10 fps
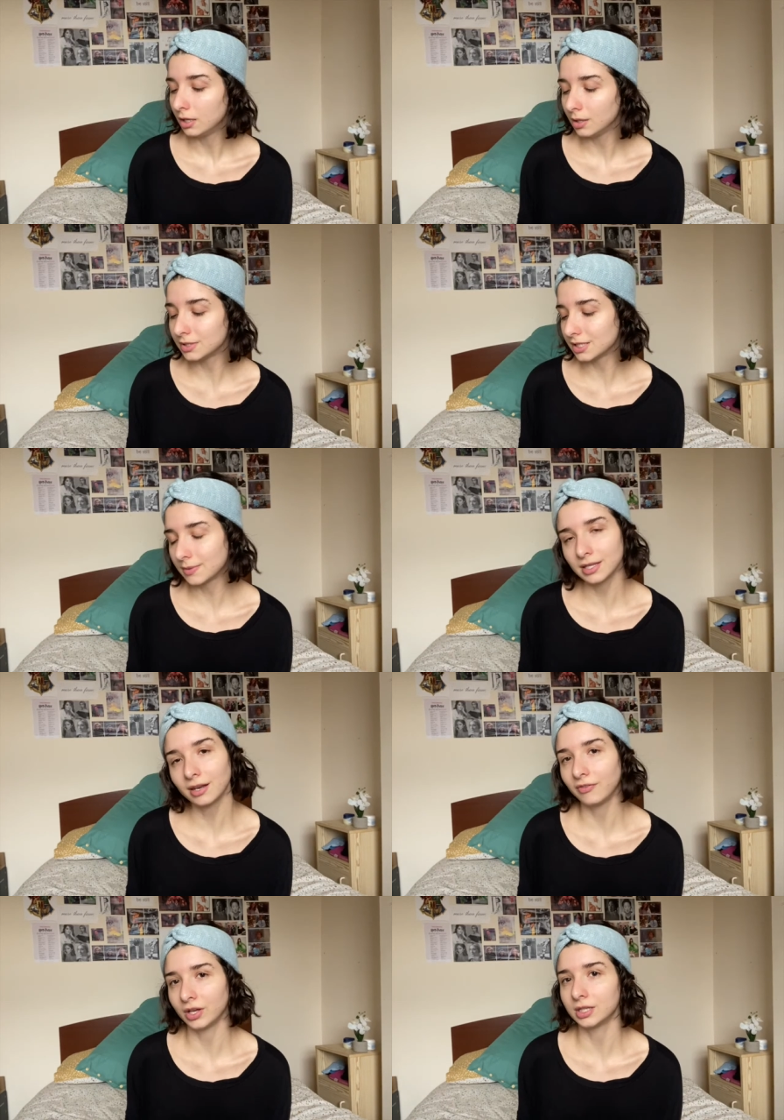It was this week that
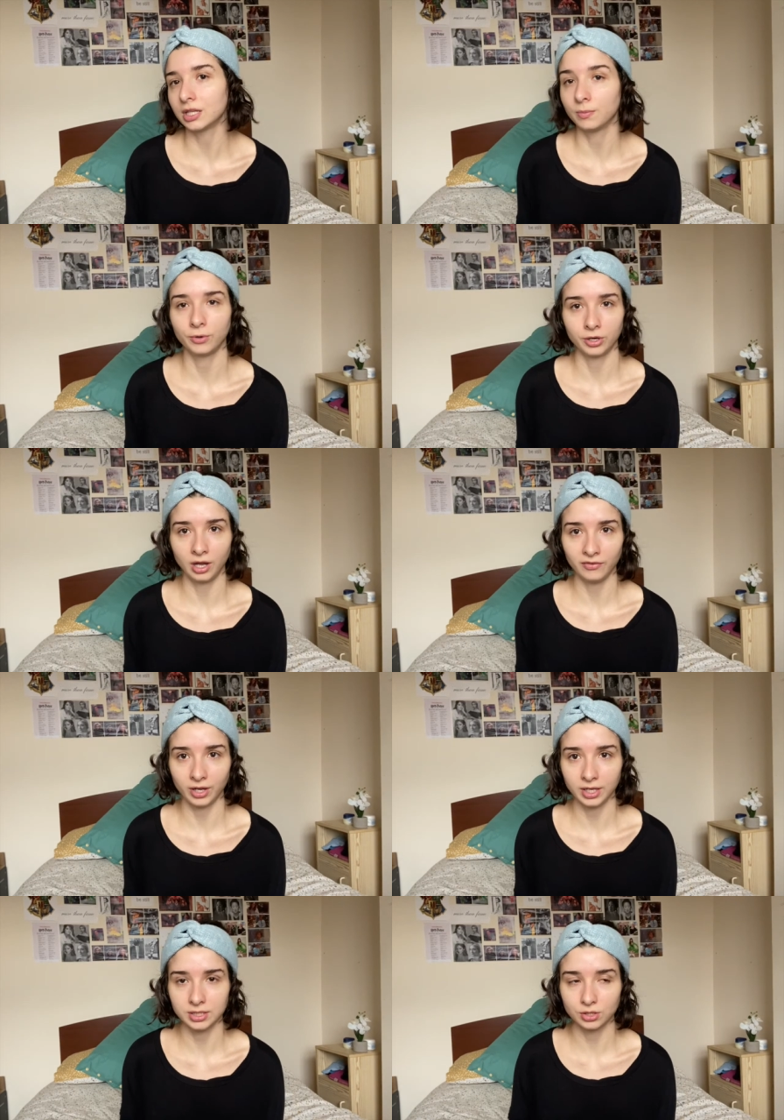I found out that Bon
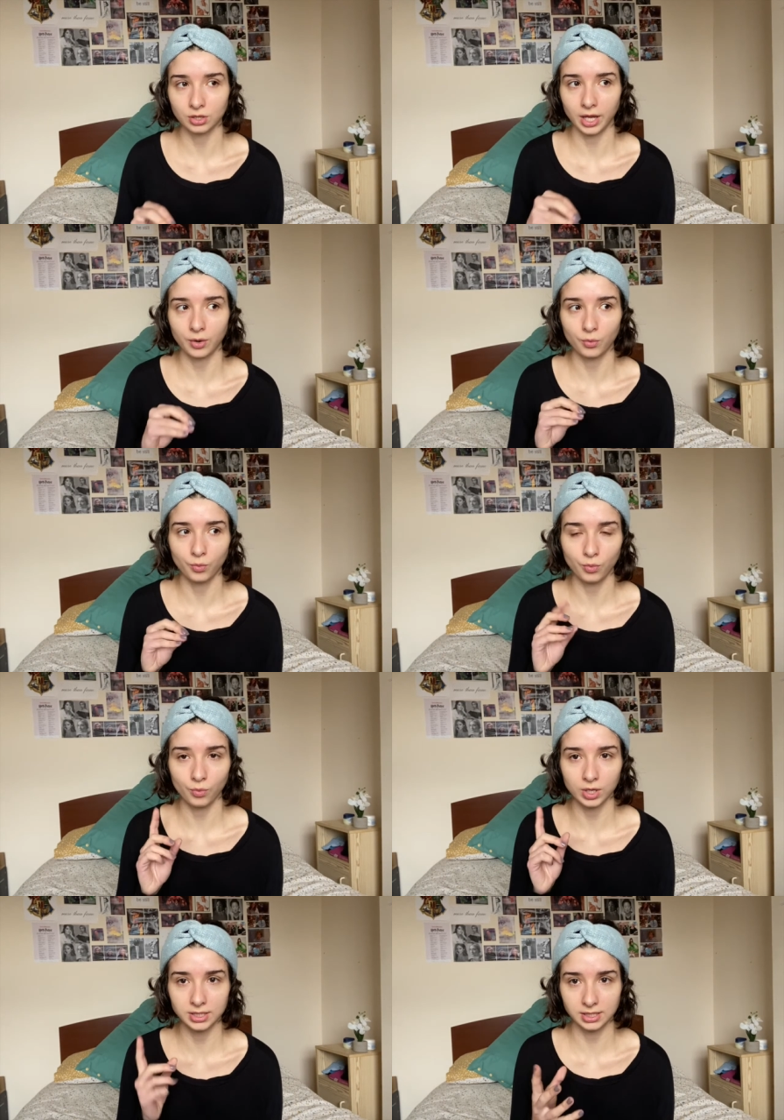Iver is not like
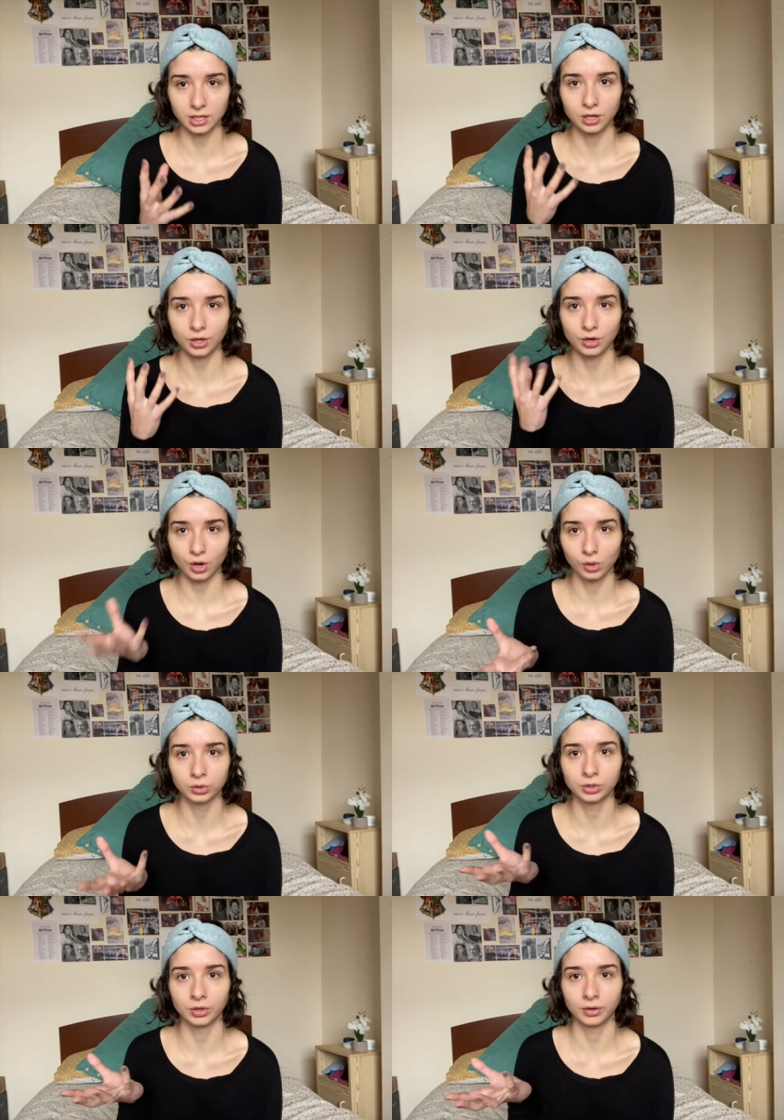a singular
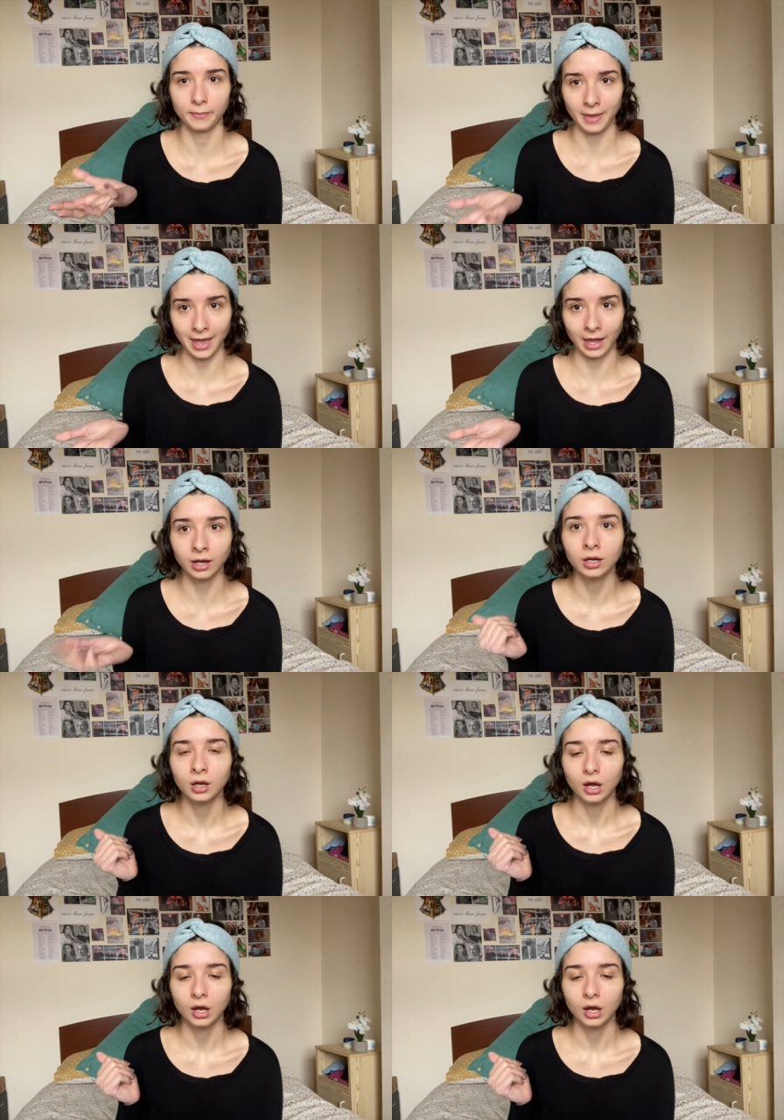older man,